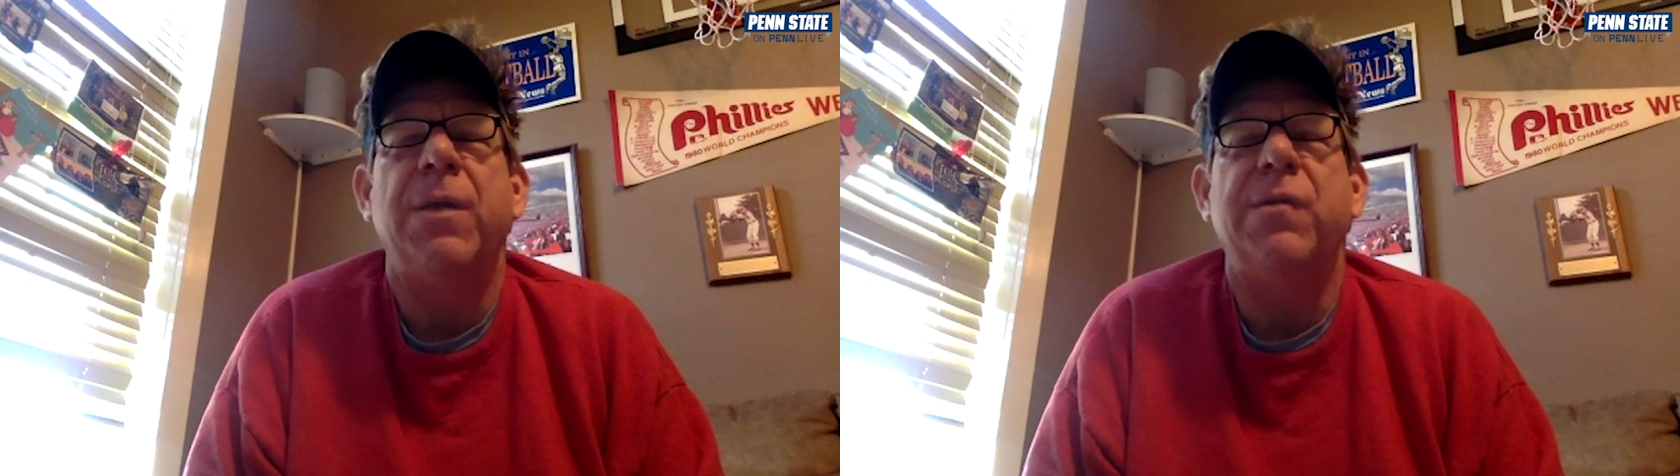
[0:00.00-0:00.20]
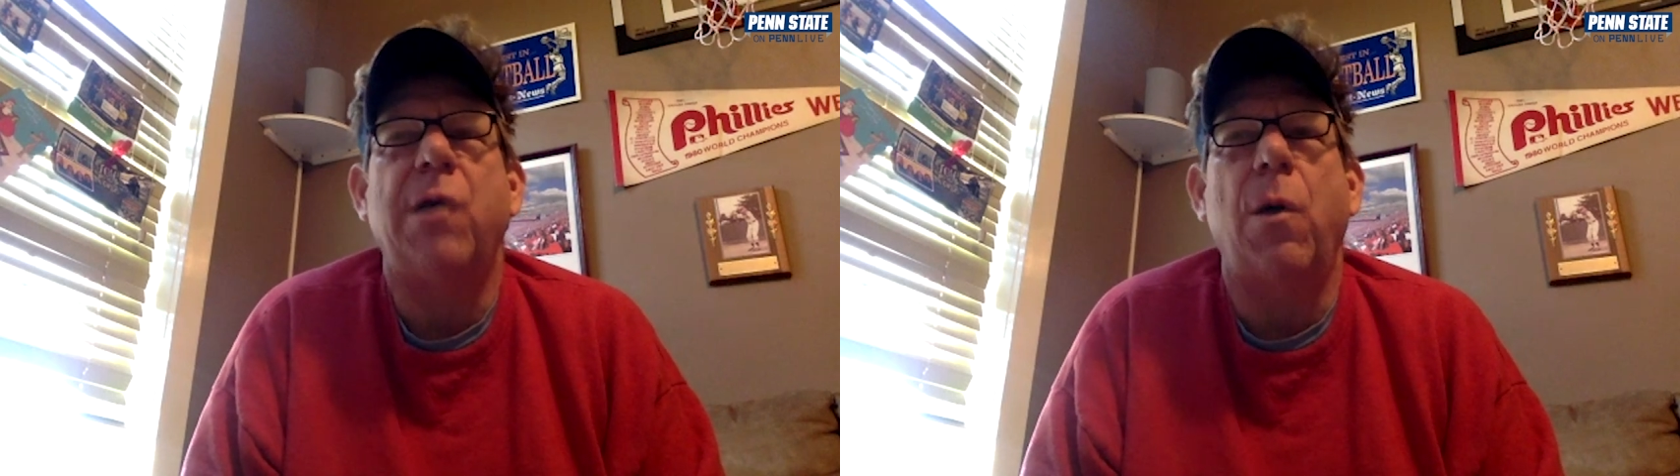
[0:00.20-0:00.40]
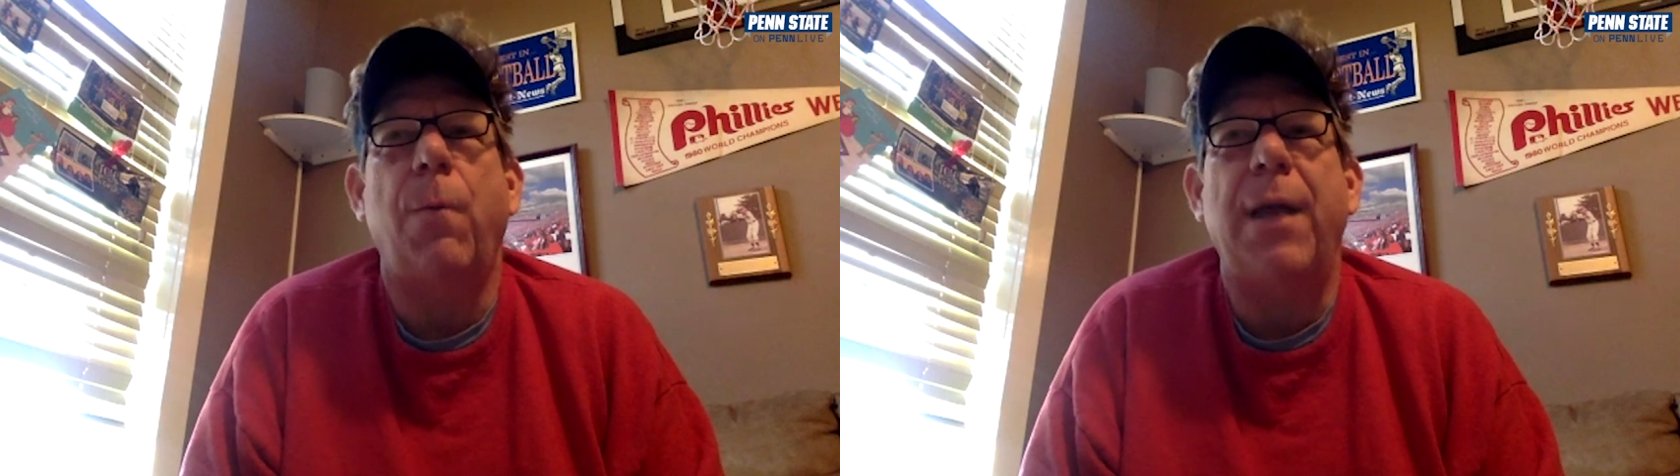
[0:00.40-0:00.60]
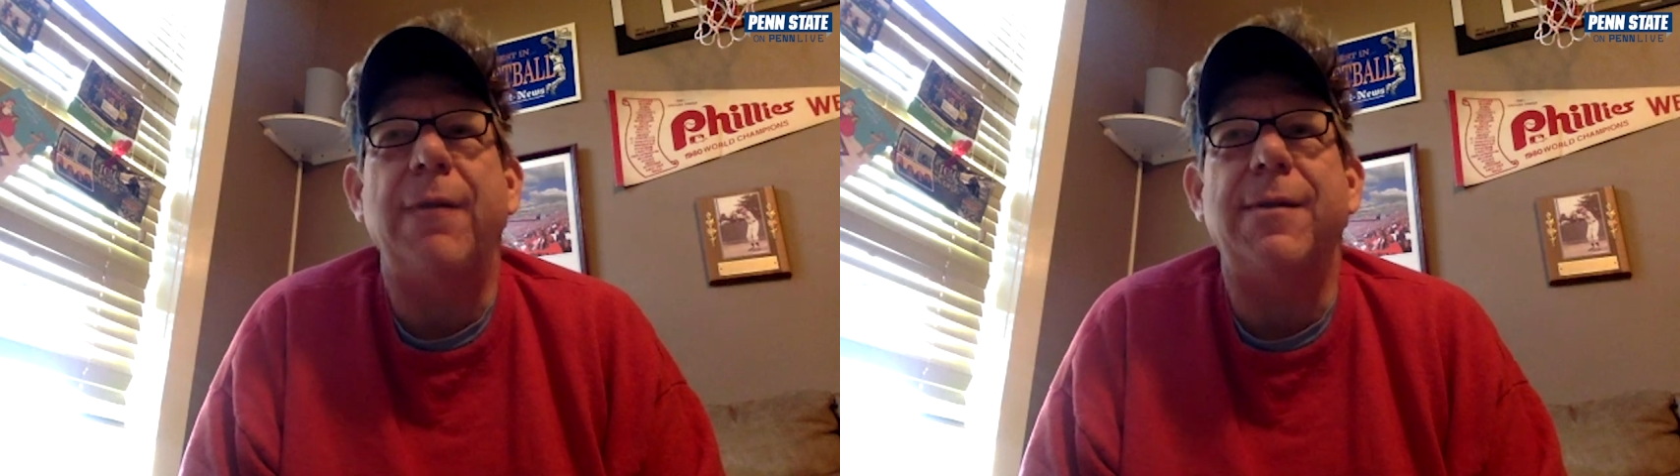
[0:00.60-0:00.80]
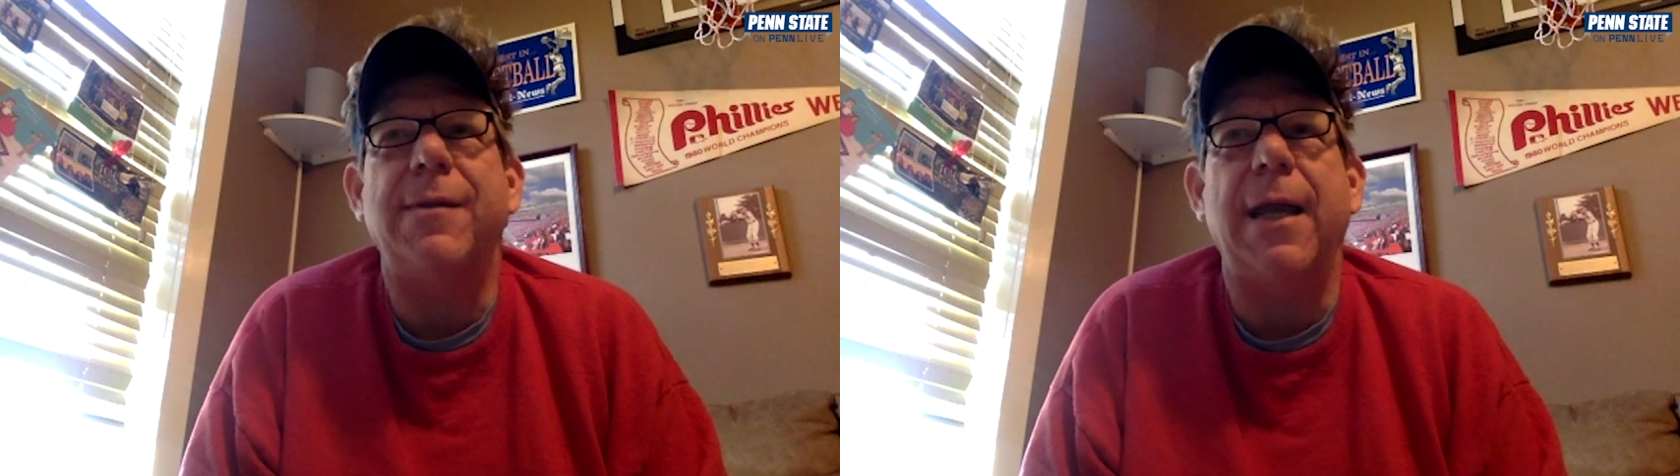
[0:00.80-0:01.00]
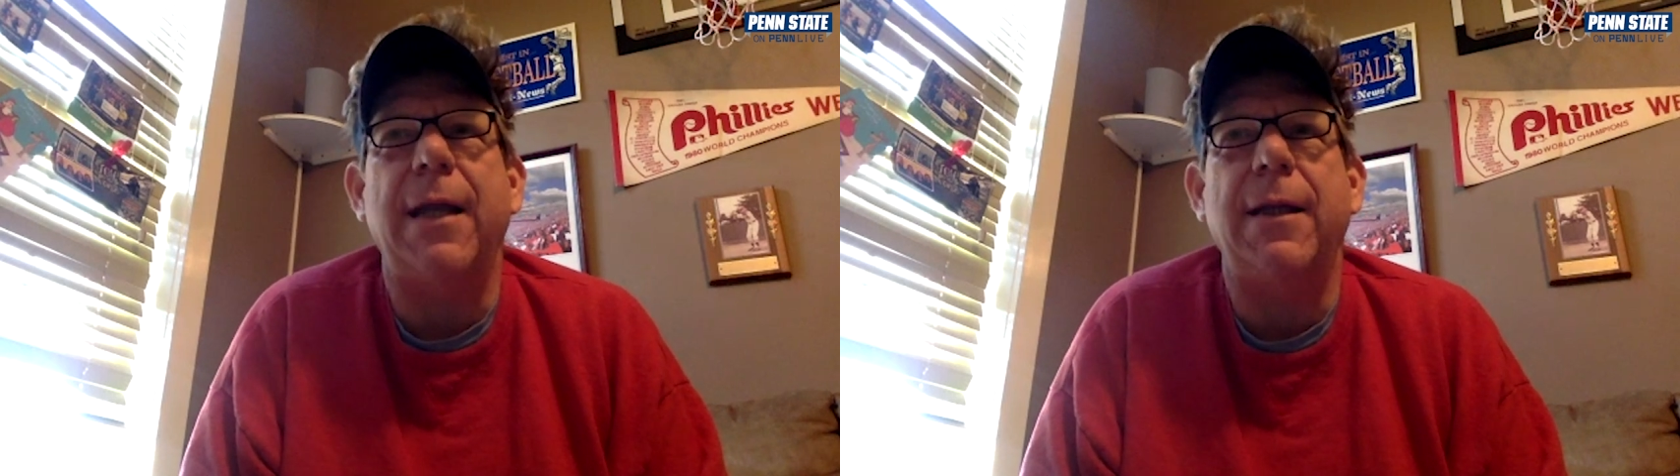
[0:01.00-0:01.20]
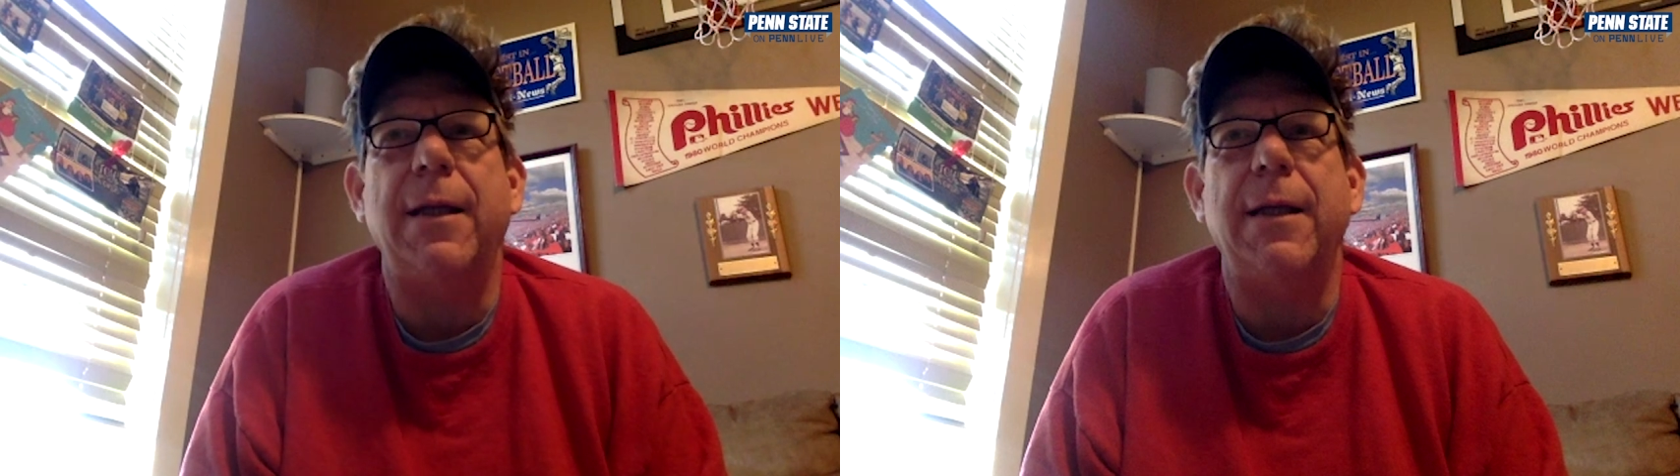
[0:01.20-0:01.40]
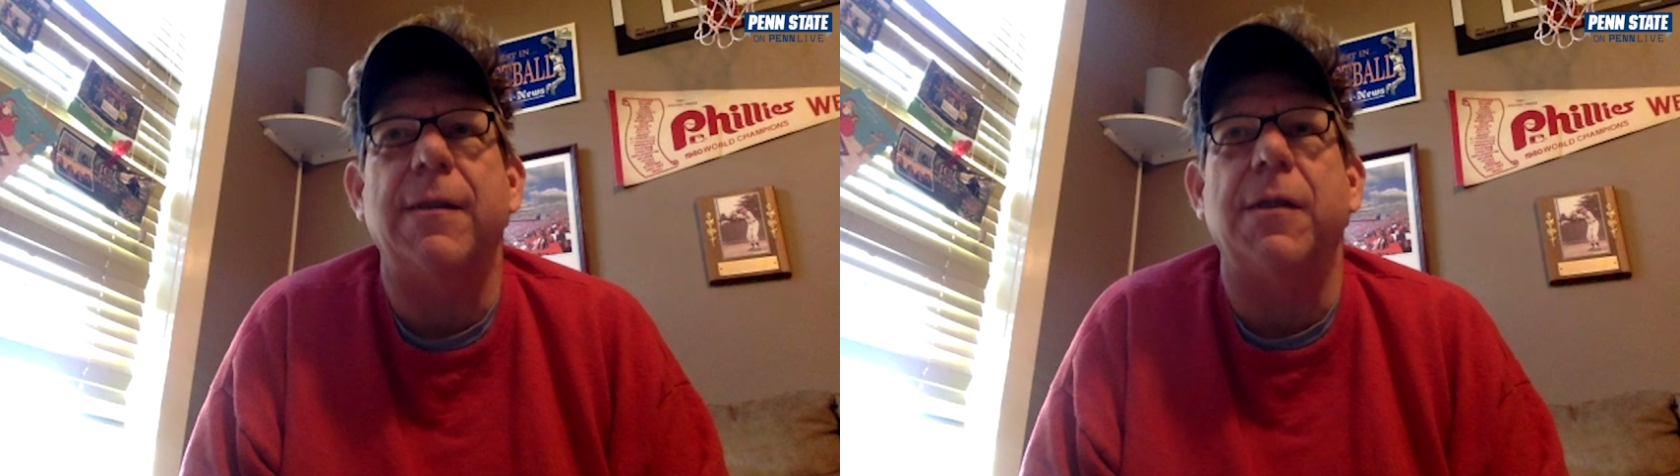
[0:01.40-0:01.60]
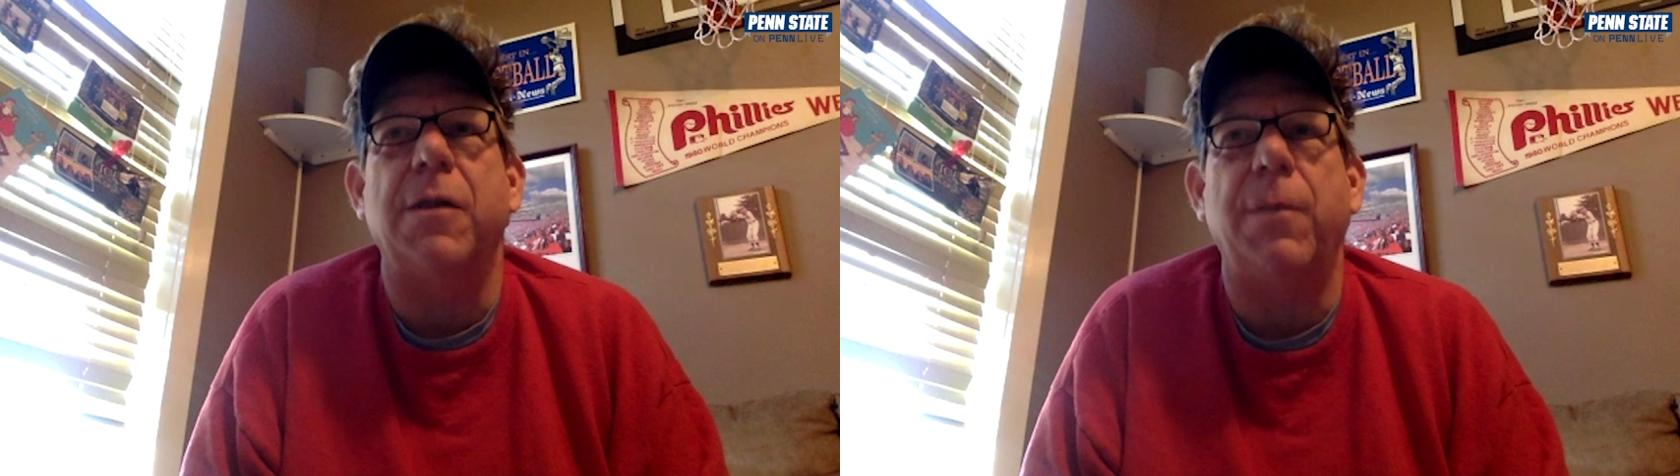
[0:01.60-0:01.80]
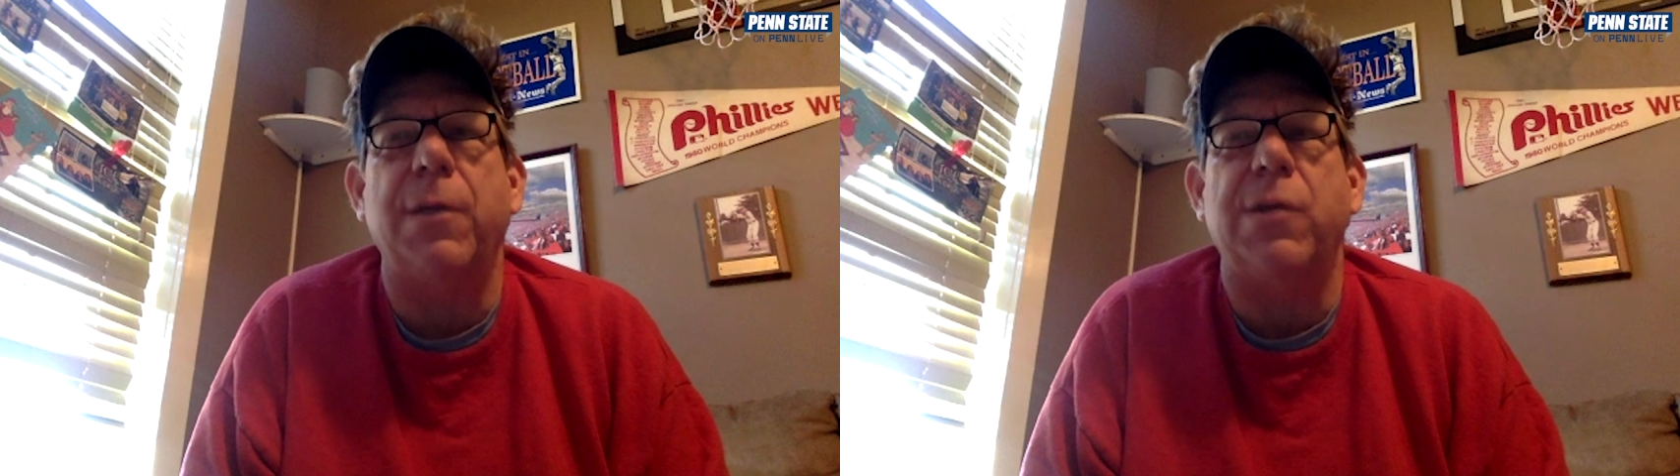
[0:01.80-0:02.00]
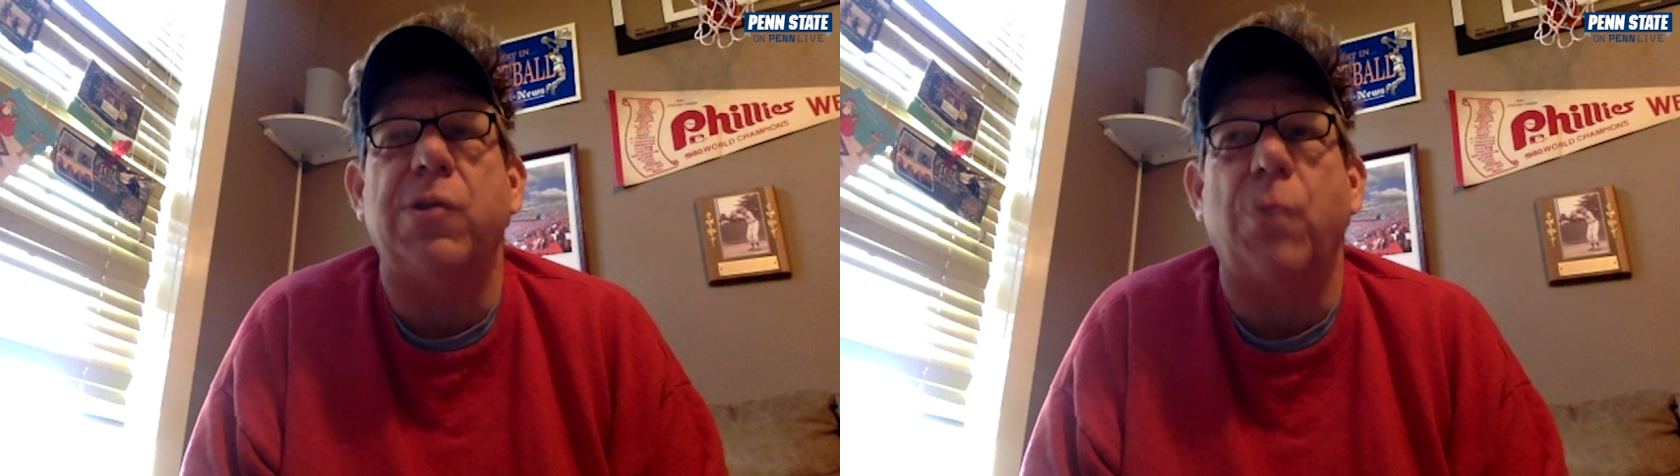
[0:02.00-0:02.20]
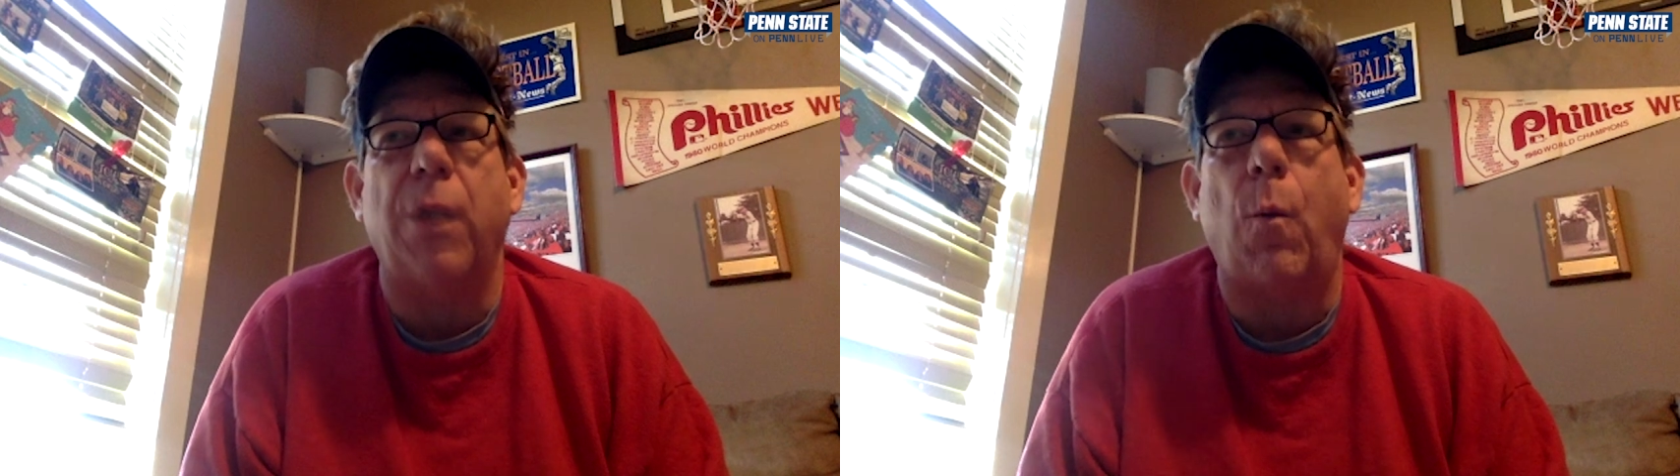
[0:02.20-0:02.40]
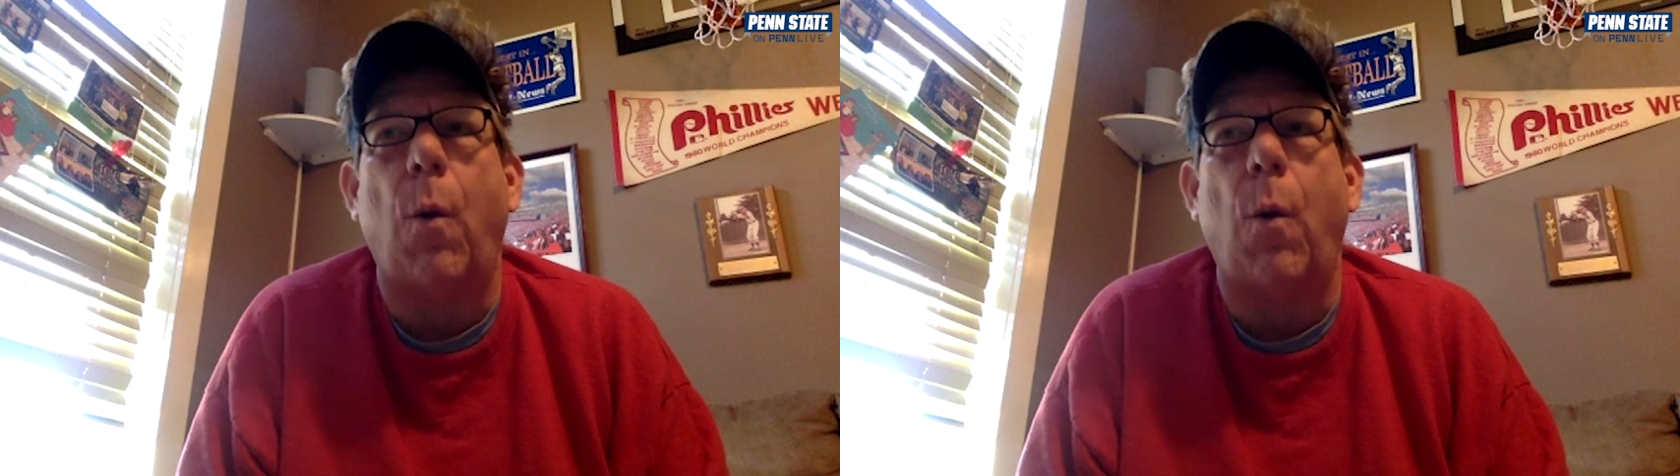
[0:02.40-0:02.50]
So Penn State is a little bit short at